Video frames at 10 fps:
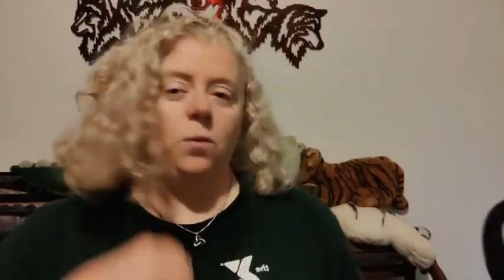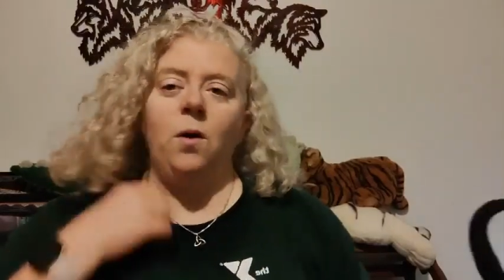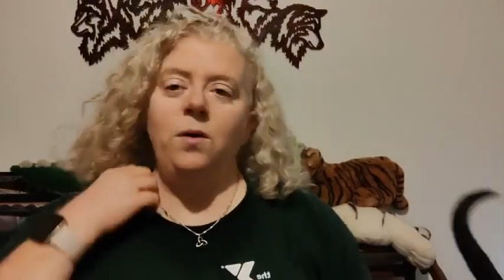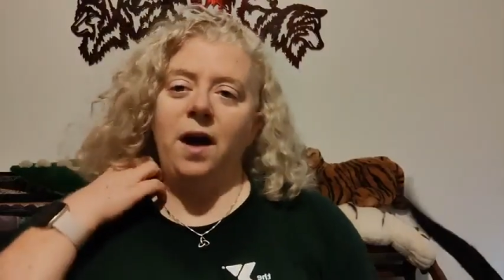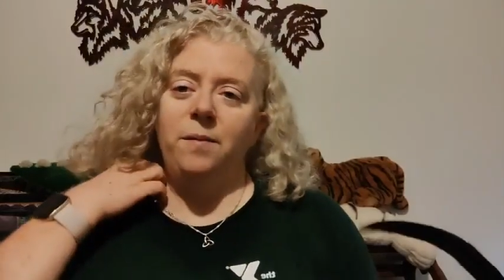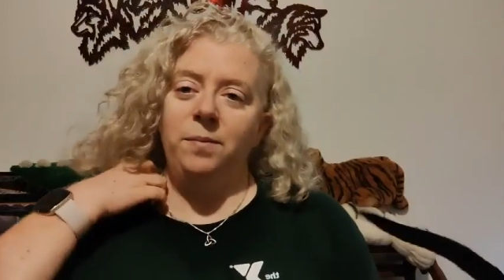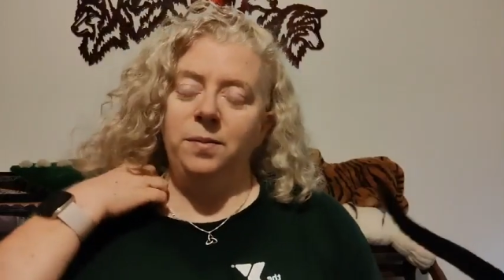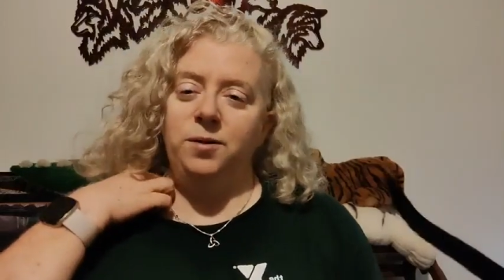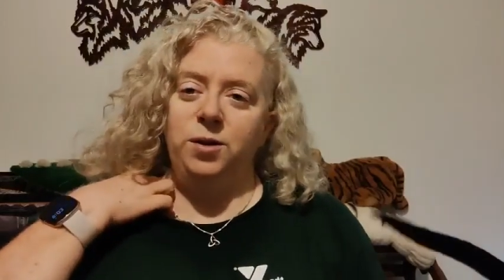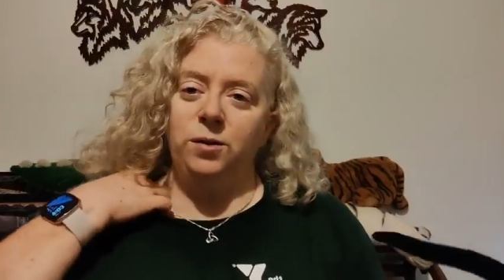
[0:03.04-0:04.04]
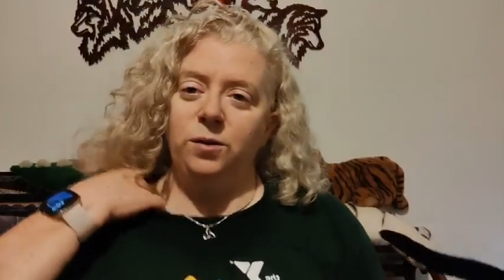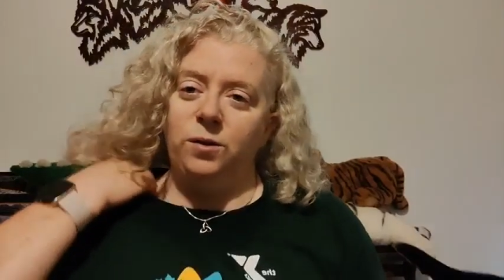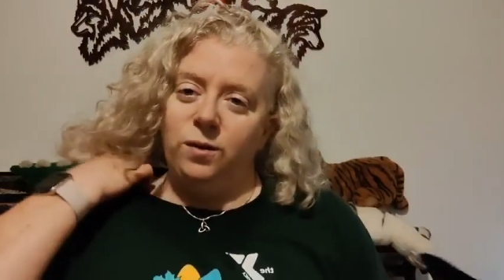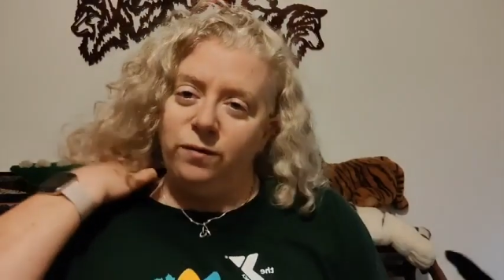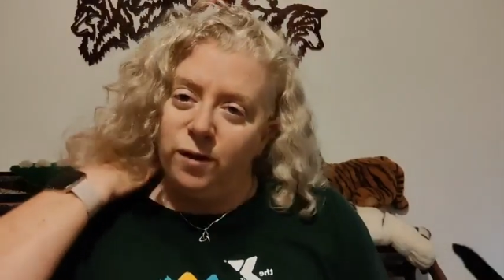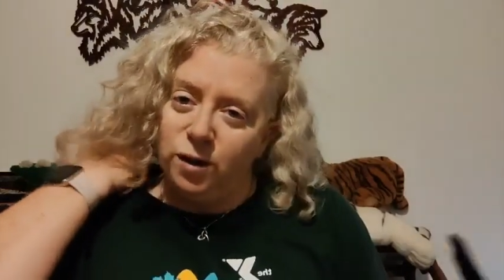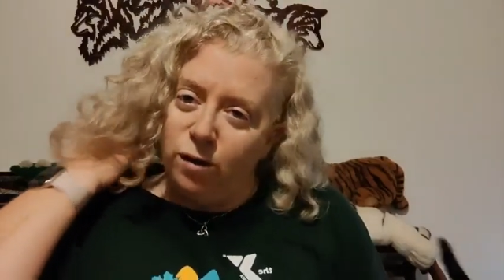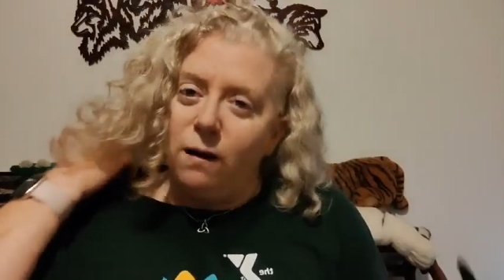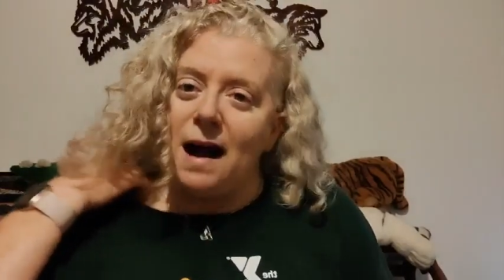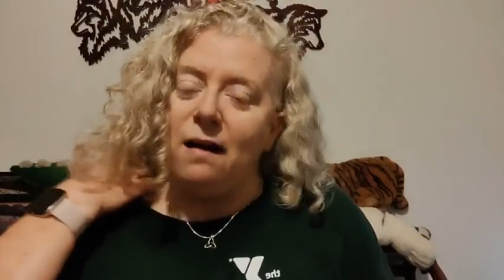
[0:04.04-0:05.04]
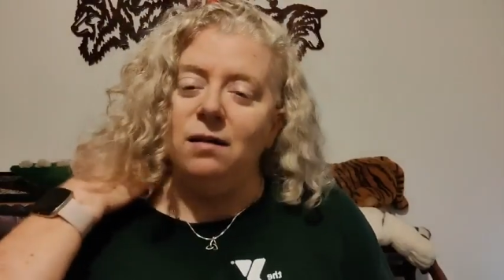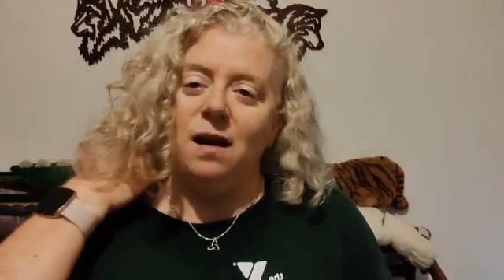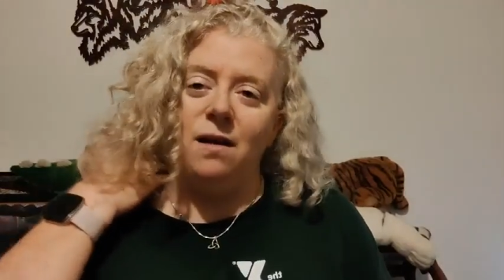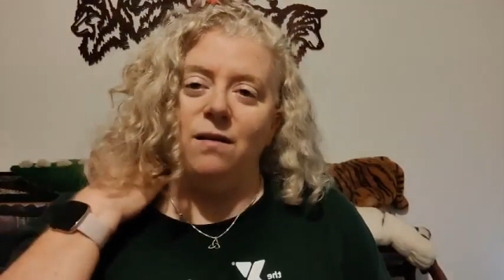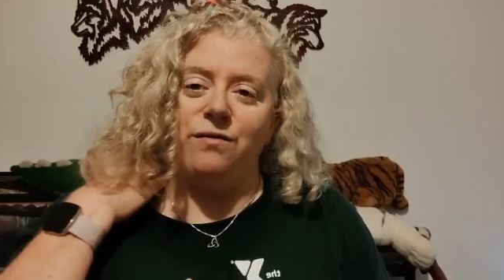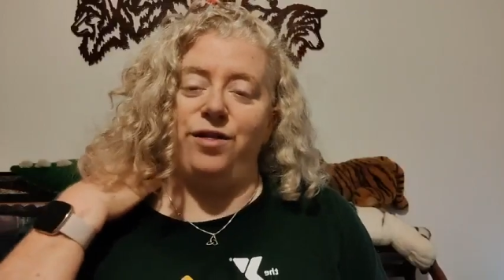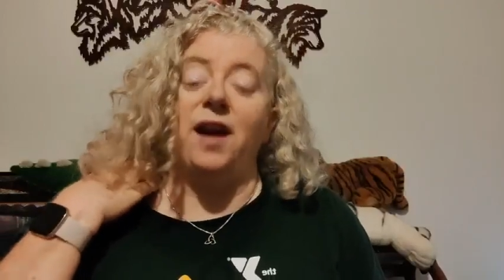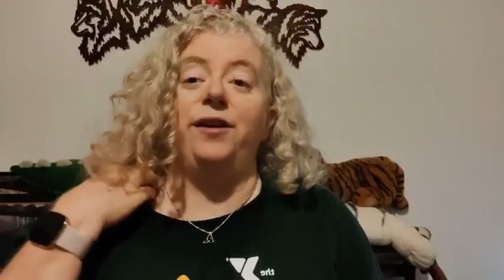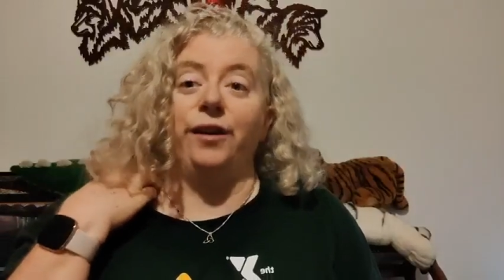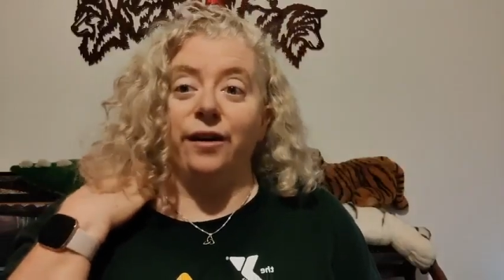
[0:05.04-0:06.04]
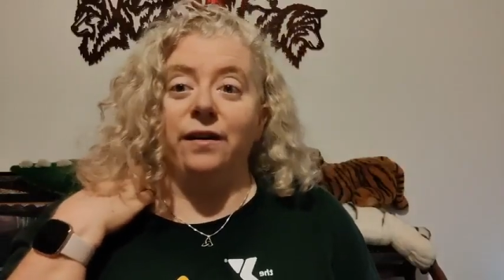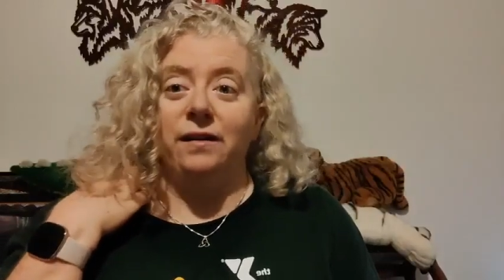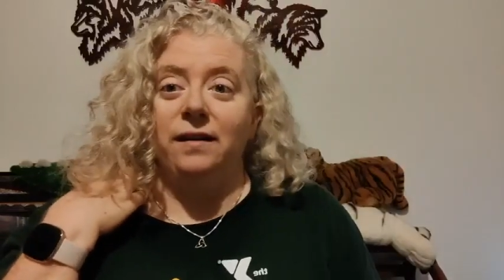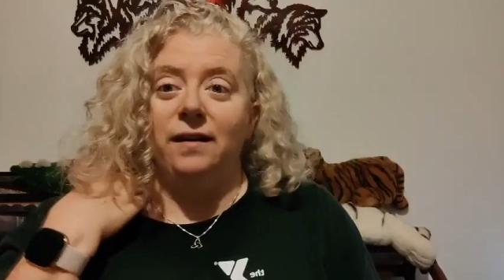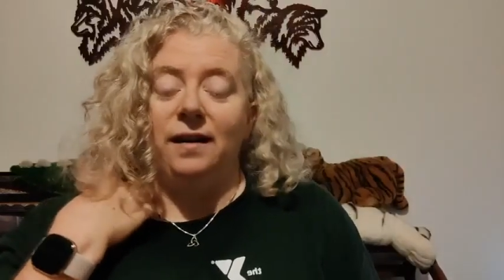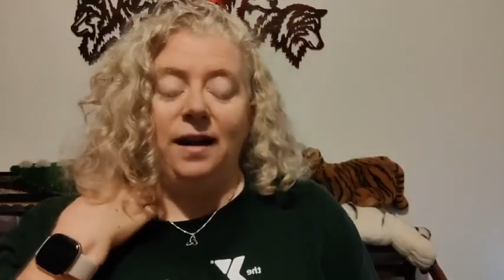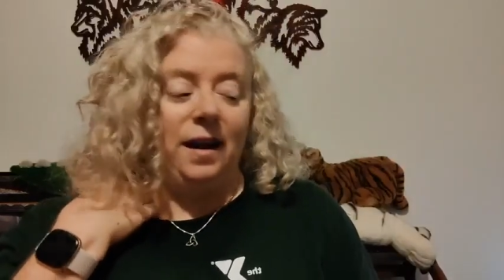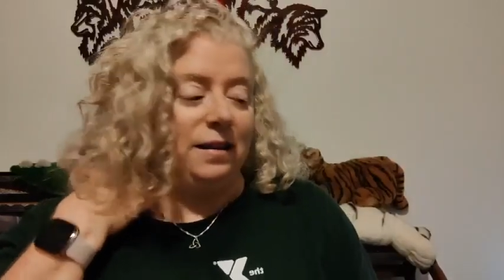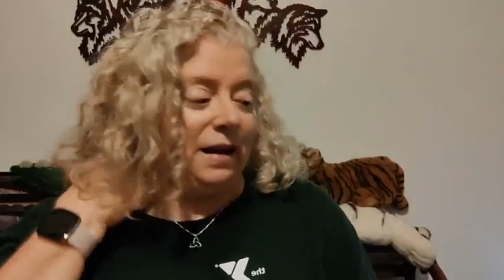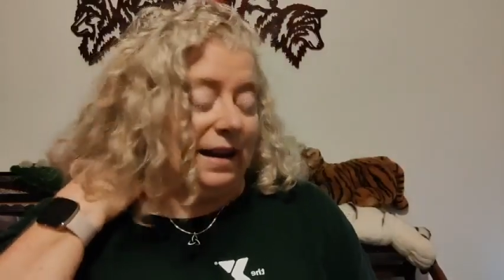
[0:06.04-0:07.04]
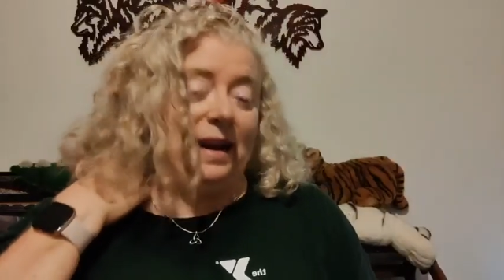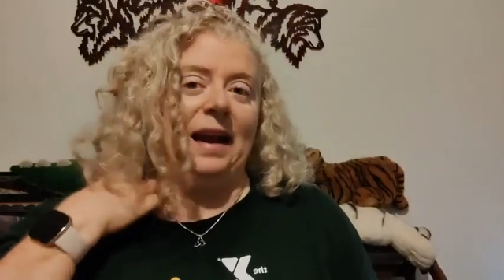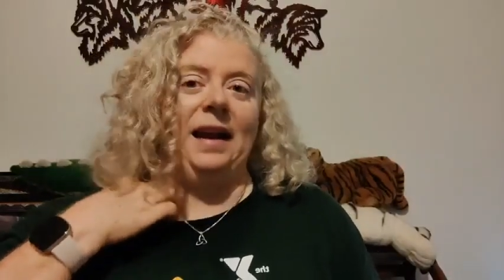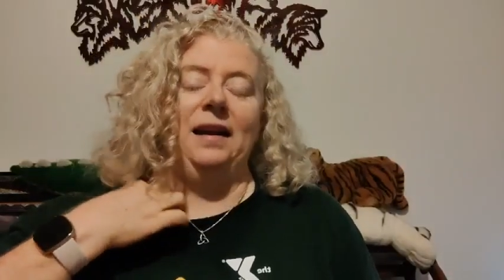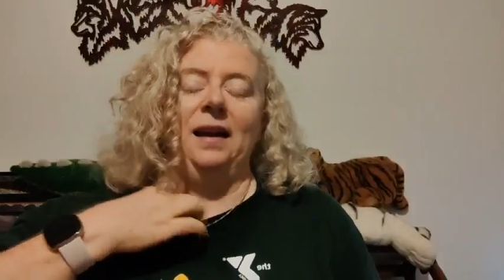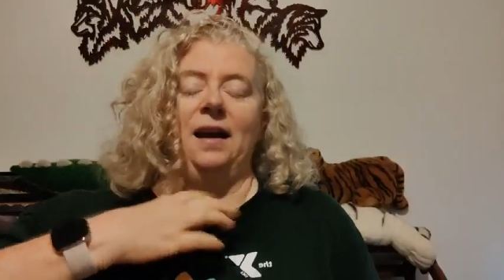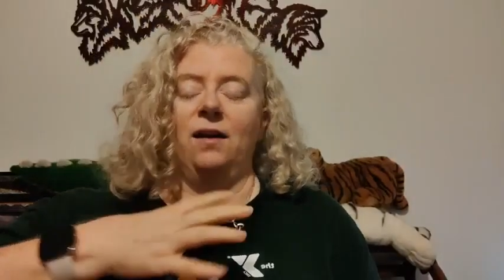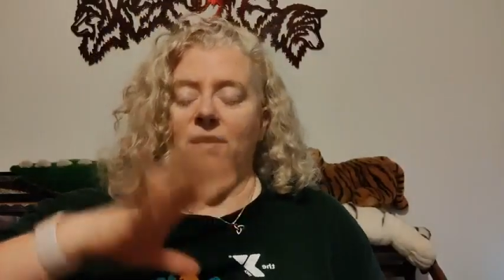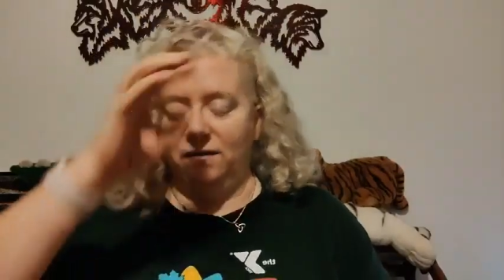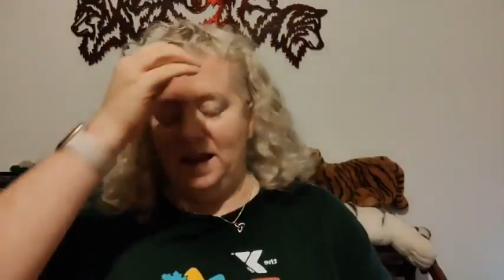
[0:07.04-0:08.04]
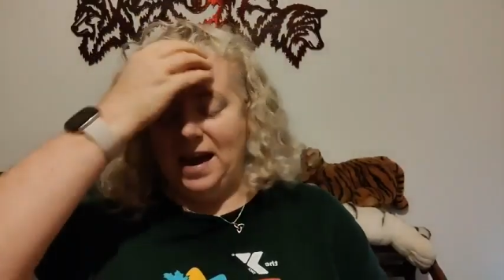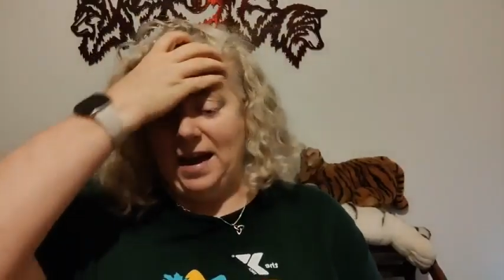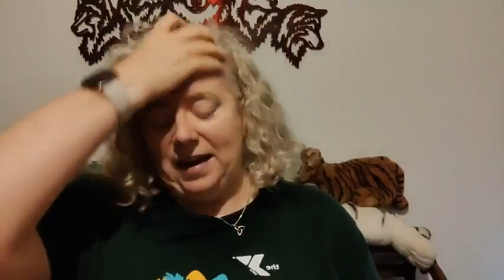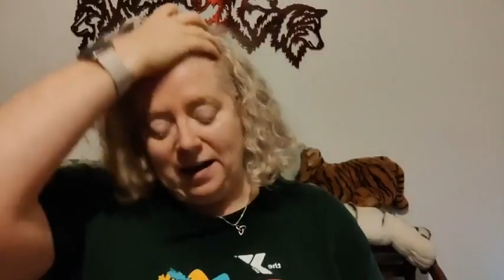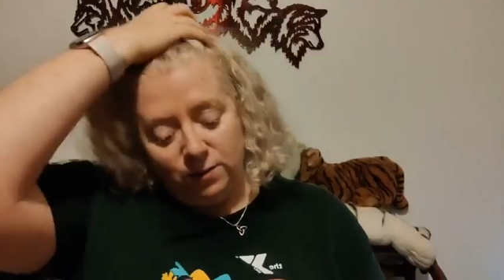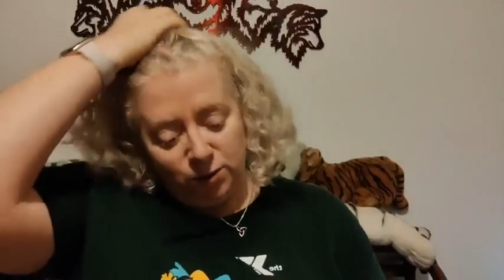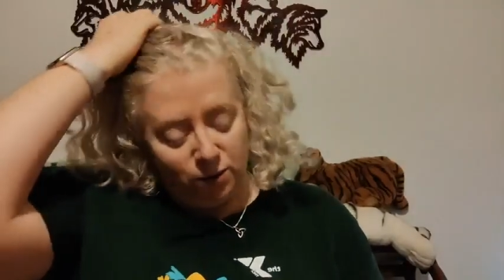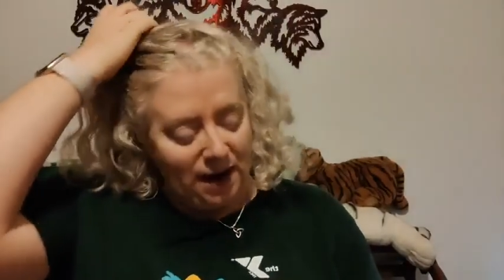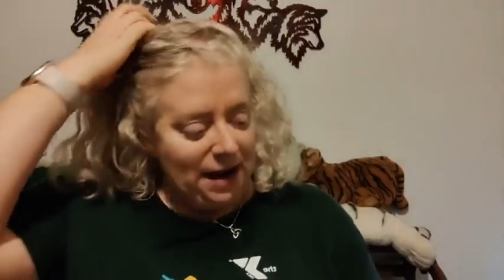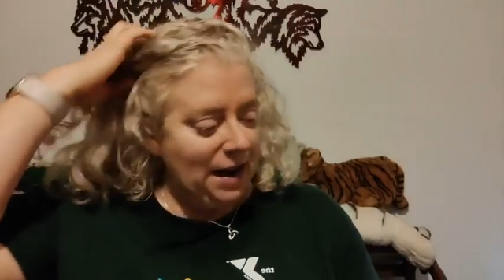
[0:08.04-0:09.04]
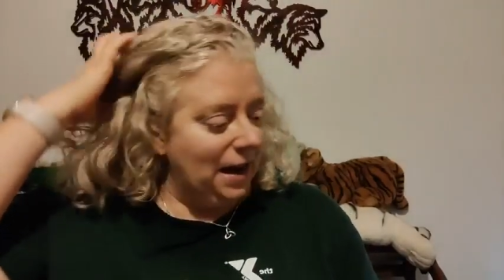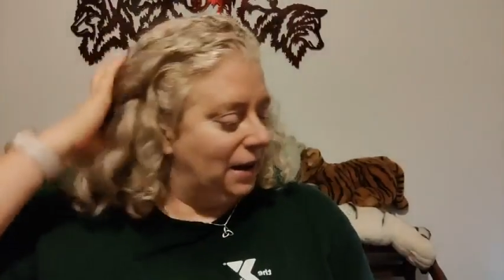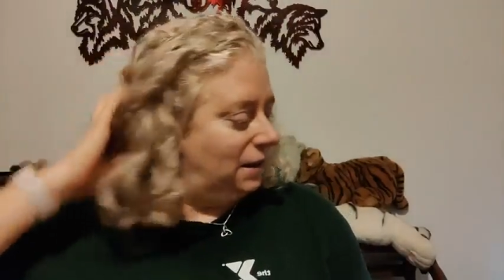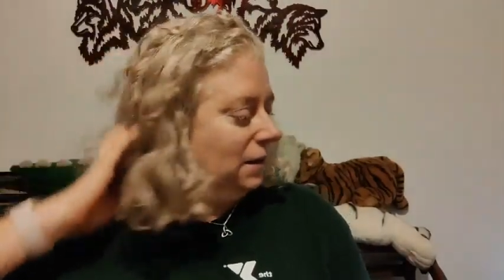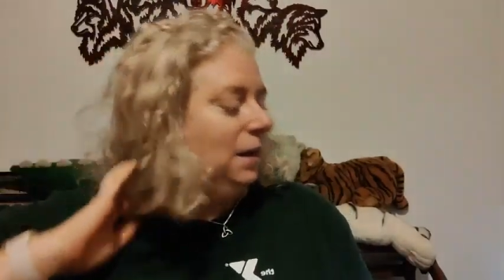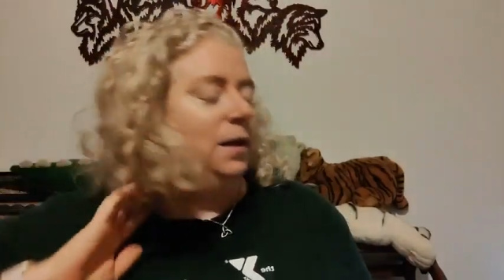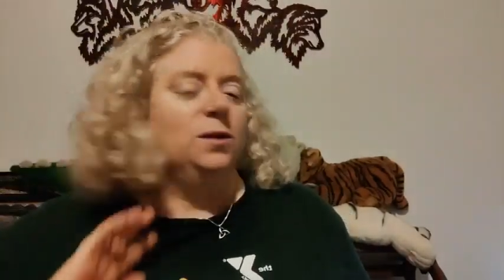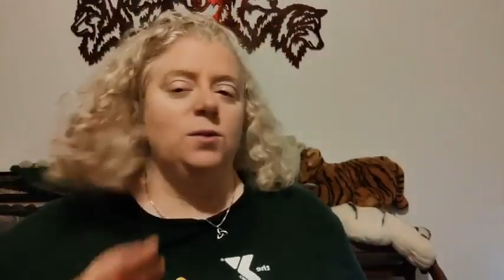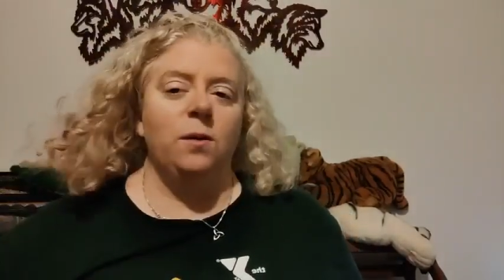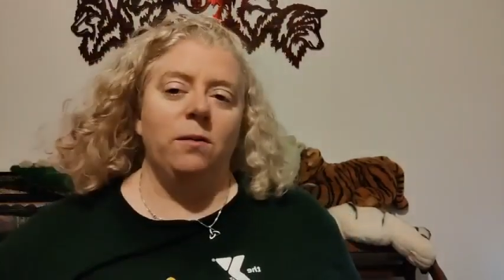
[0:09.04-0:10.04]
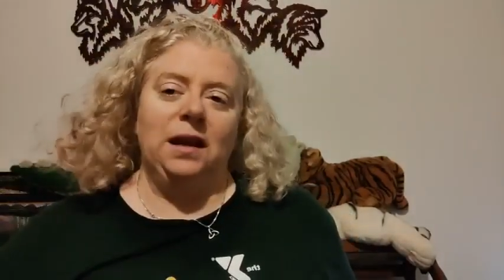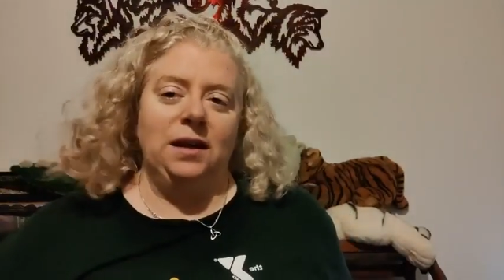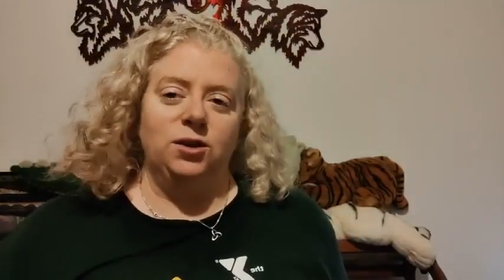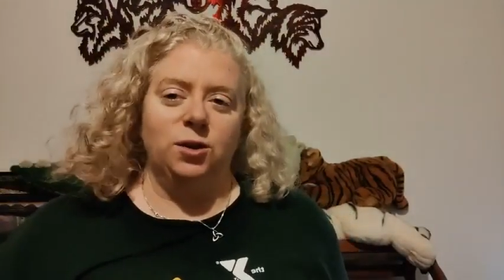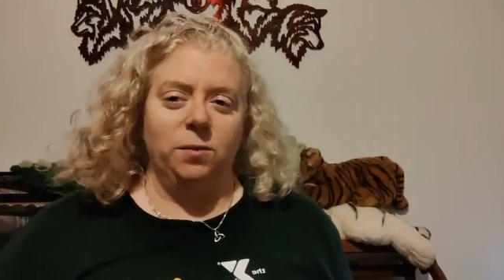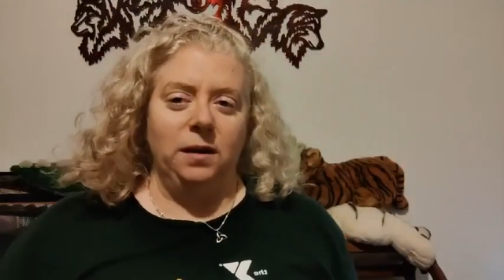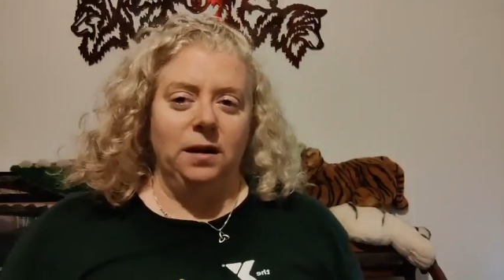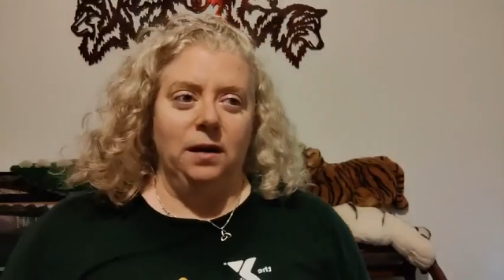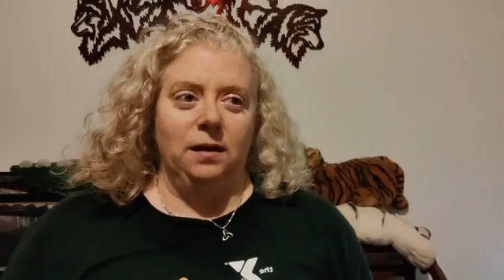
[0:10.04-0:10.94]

woke up to the full growl of thunder and lightning and all of that, and it was raining, and so we were like, should we?